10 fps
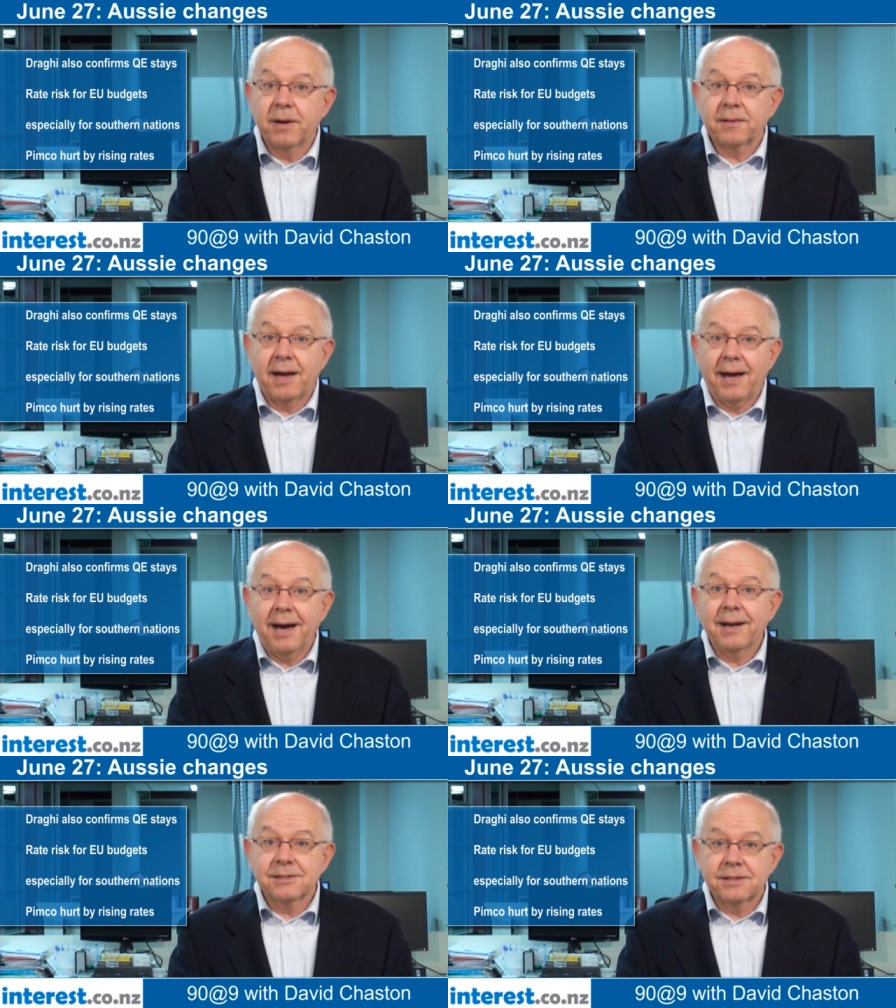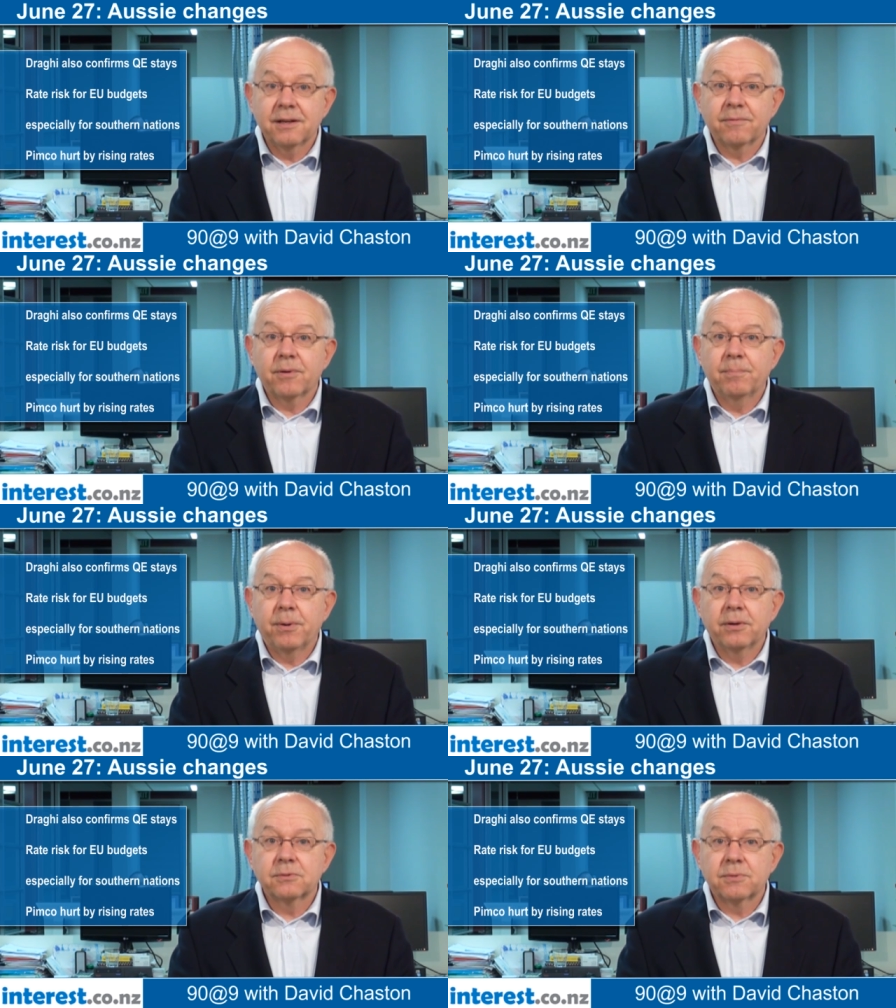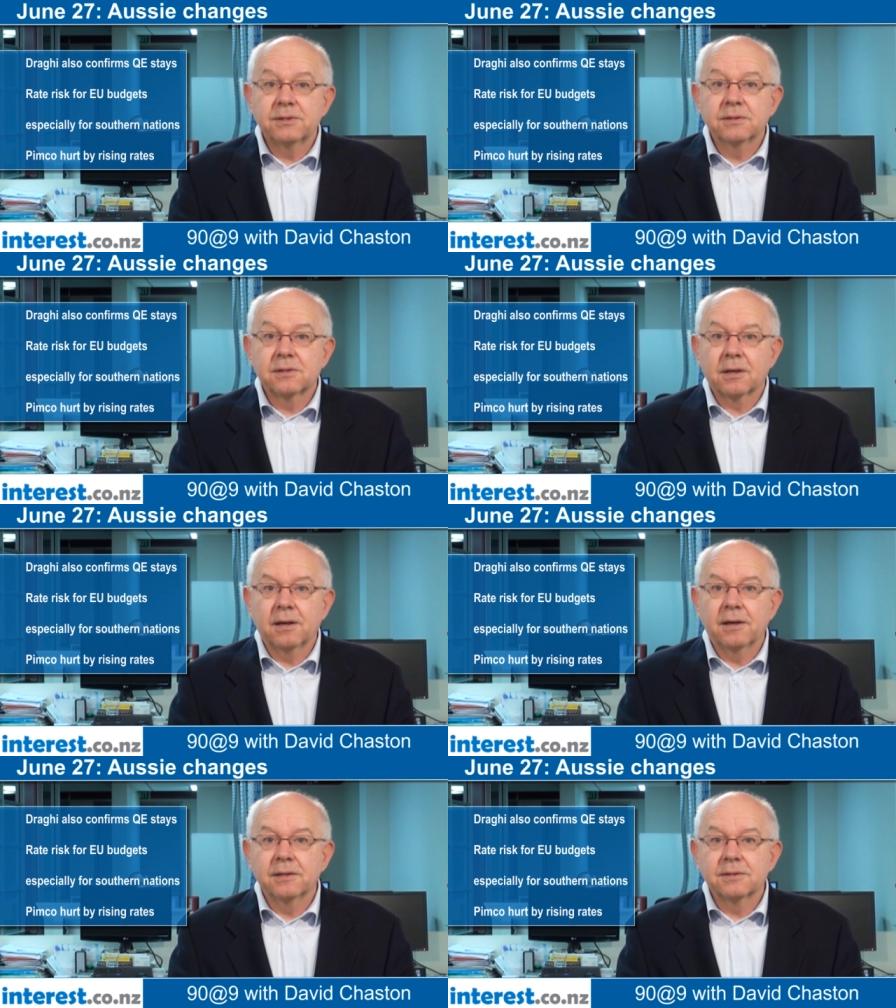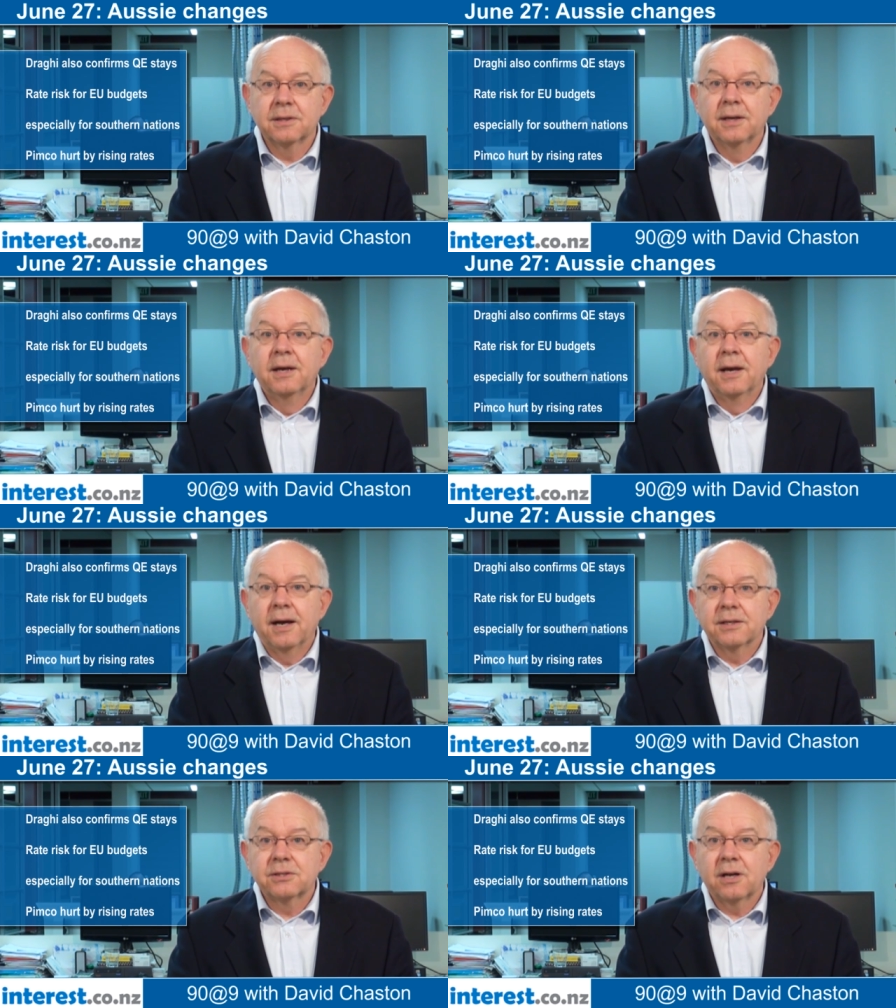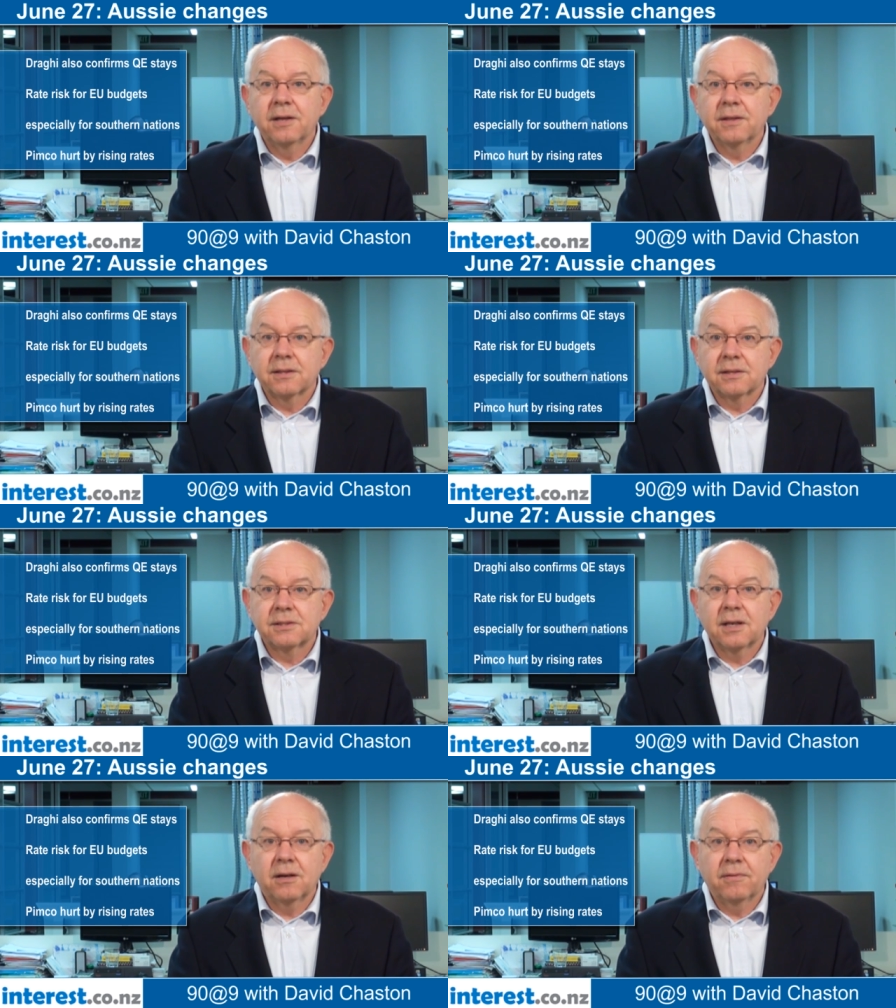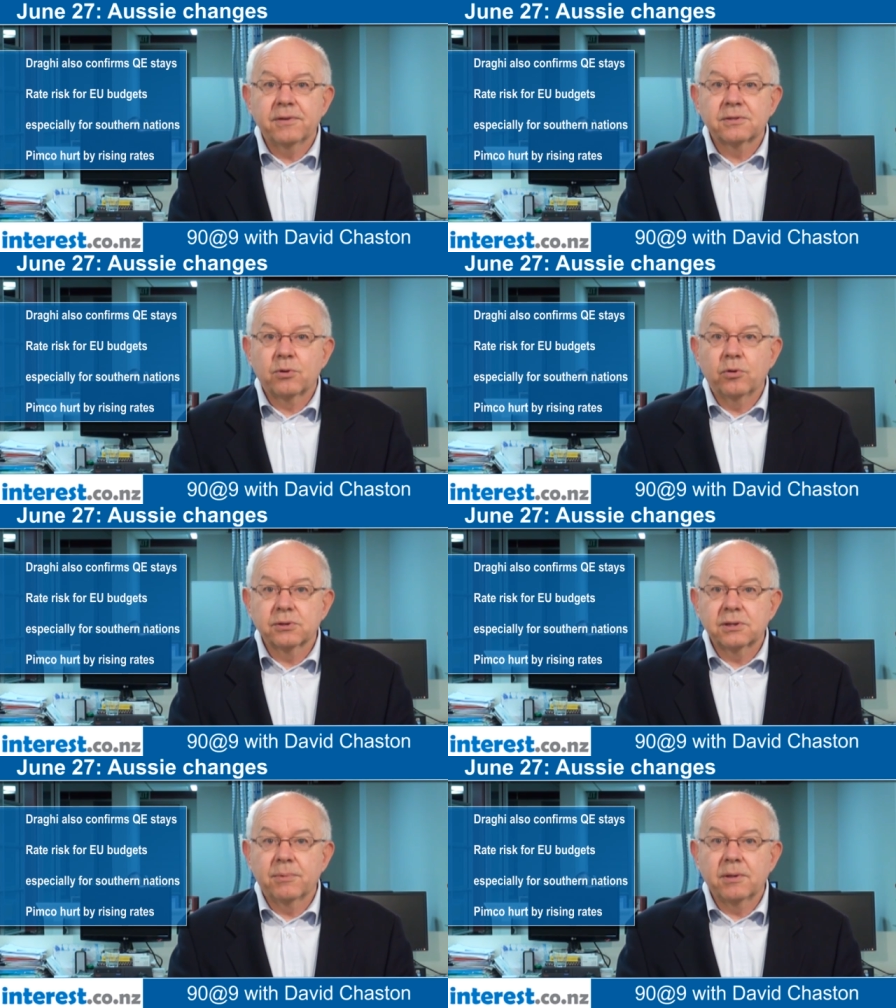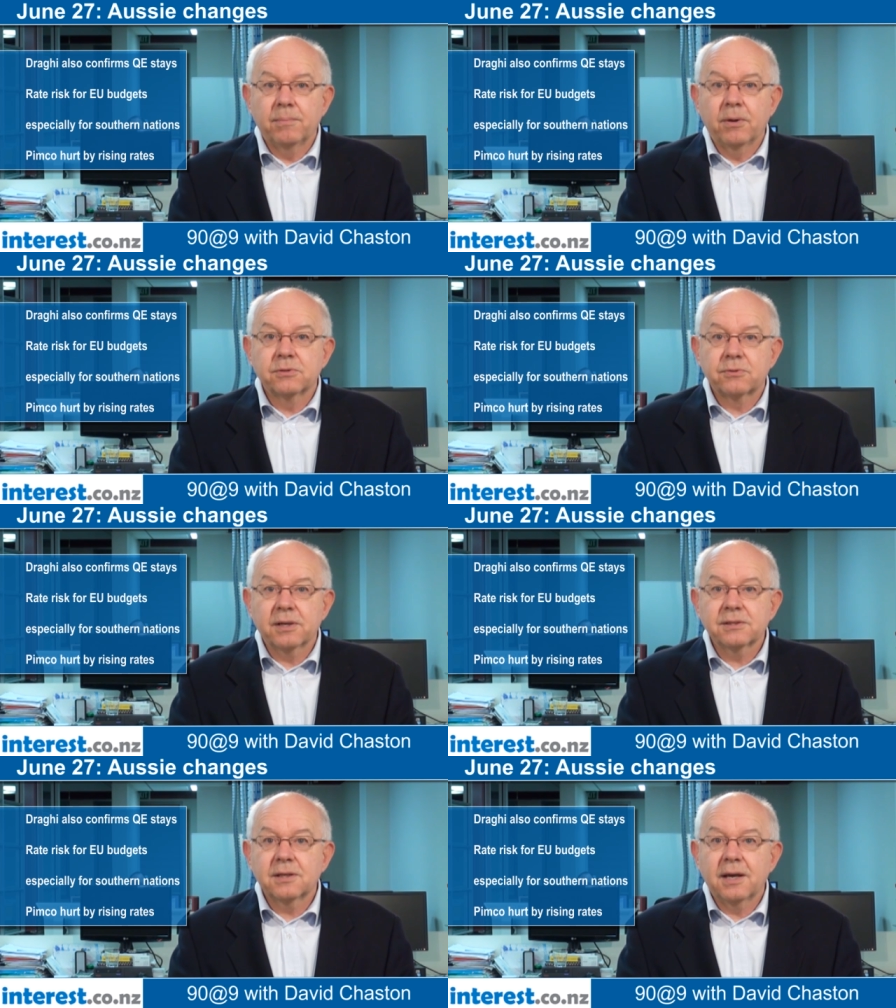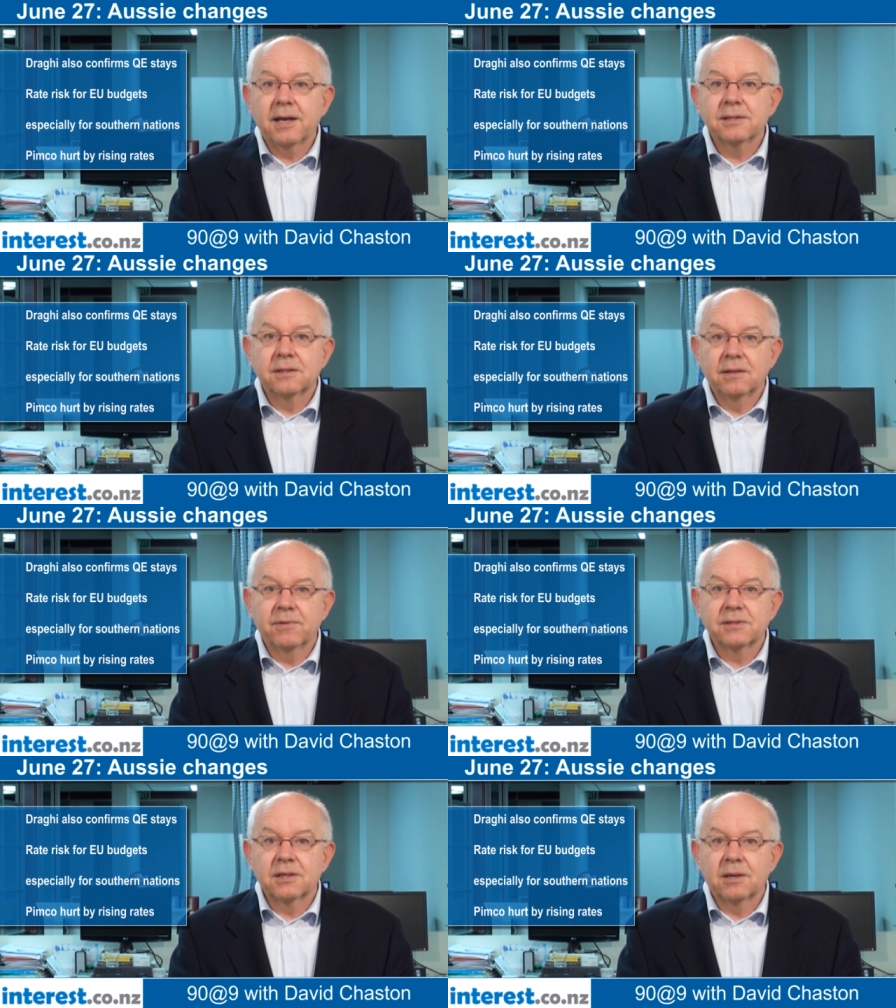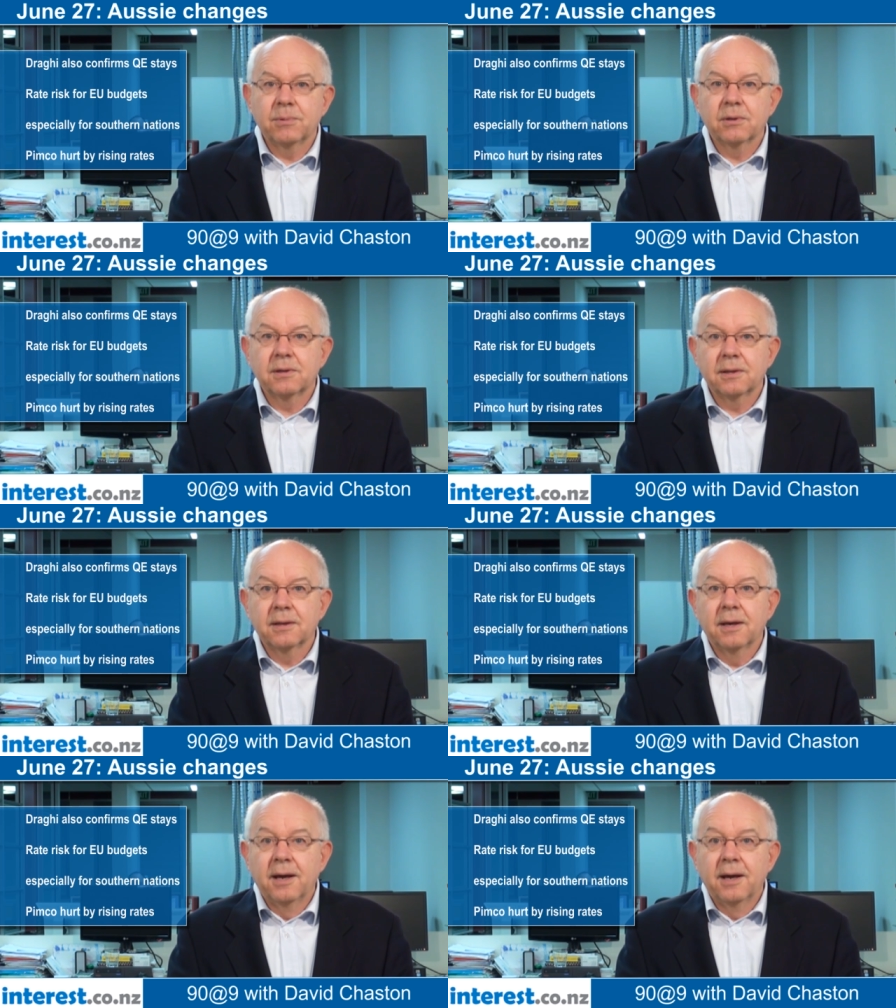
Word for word: are among the hardest hit from bonds' recent declines, a sign that the sell-off has caught some of the most trusted hands in the investing community.